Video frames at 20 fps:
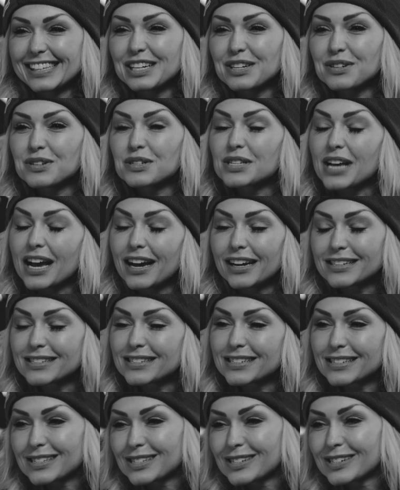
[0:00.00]
then I had a
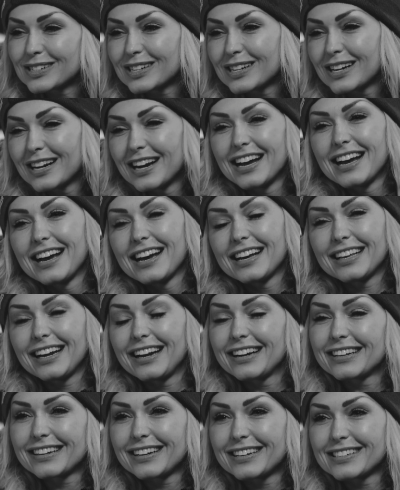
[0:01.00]
sister and I
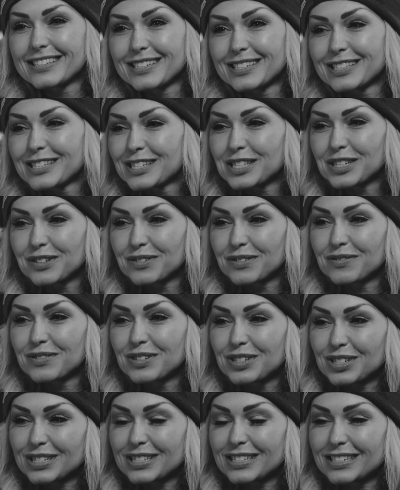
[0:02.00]
had a cousin, so we
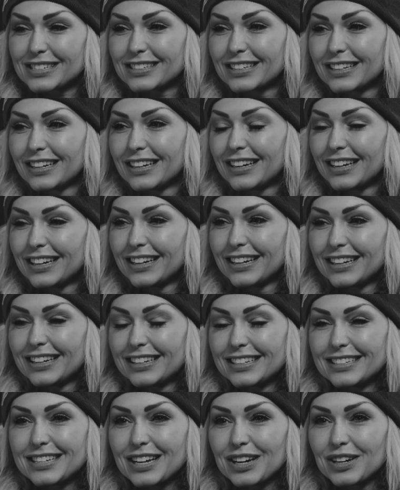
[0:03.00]
would just
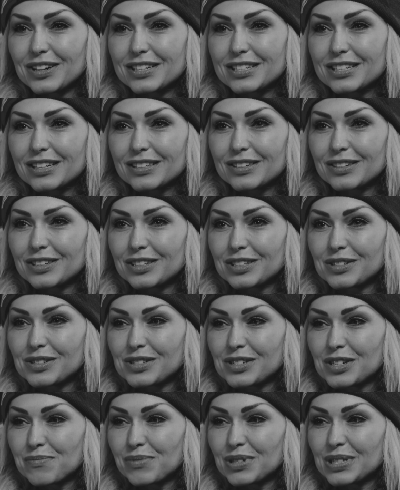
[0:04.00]
dare each other to do
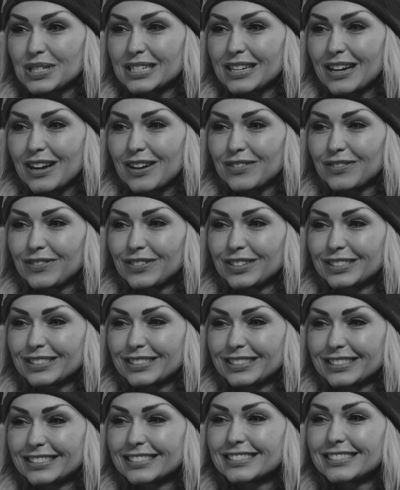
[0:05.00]
stupid stuff. And
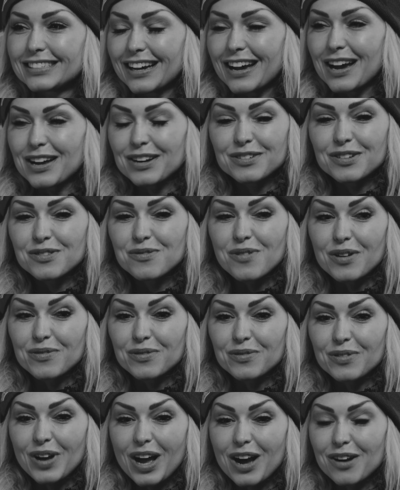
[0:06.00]
I don't
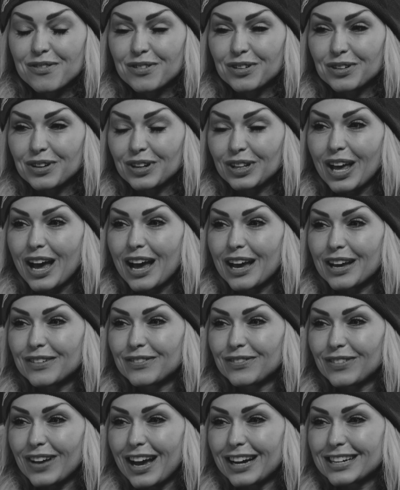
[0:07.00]
know how we're
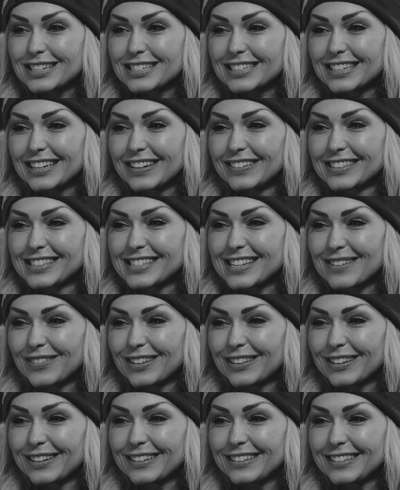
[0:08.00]
alive actually on some
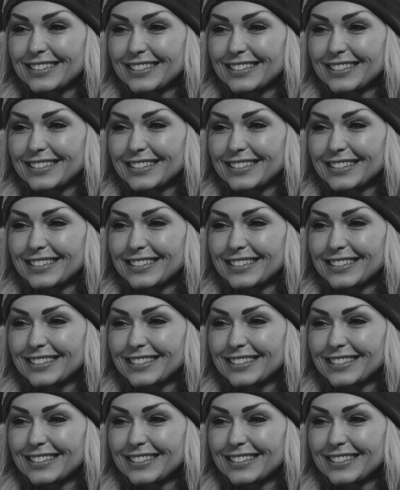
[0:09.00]
of the